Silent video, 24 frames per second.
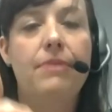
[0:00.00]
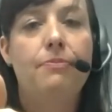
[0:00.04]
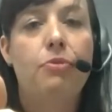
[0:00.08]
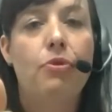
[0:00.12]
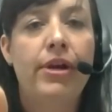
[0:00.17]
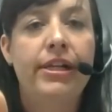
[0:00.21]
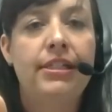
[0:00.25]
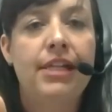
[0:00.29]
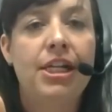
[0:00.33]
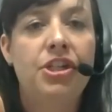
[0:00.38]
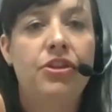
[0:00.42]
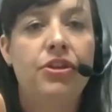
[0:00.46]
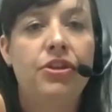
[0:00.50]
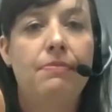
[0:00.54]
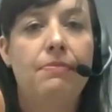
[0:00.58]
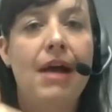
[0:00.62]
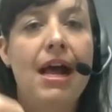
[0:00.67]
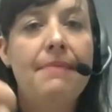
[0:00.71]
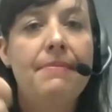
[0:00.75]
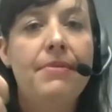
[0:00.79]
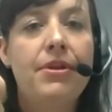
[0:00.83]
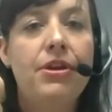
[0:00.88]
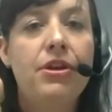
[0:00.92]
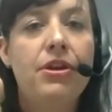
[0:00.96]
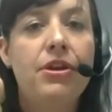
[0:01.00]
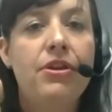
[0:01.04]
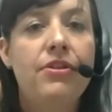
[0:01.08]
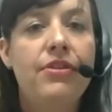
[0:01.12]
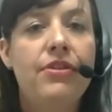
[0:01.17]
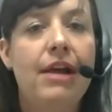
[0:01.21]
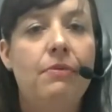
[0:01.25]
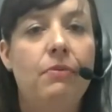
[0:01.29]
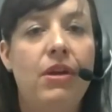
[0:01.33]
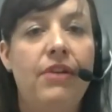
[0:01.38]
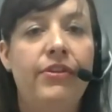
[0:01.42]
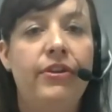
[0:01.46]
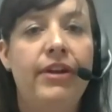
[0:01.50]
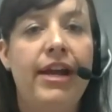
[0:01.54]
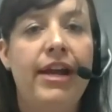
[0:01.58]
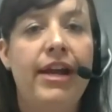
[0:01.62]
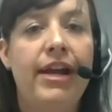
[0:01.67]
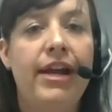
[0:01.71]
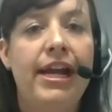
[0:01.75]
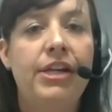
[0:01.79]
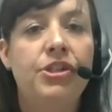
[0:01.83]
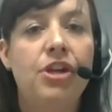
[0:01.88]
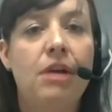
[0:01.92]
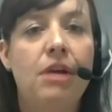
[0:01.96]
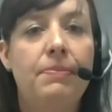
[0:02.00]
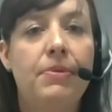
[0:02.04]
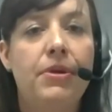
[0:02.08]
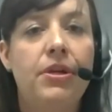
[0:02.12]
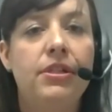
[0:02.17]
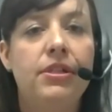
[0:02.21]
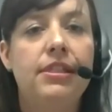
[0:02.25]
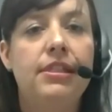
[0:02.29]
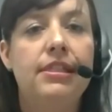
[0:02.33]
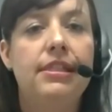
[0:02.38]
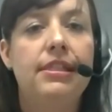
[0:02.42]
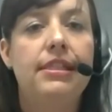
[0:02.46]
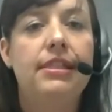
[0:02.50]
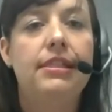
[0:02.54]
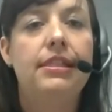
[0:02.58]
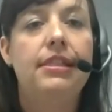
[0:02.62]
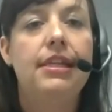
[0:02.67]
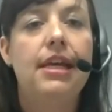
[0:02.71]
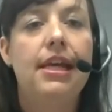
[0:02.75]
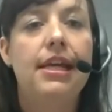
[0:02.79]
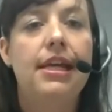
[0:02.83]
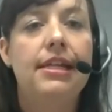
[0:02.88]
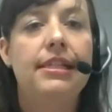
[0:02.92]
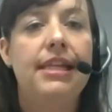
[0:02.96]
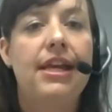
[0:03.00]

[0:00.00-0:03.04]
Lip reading: point touch thermometer that one of your HR persons does,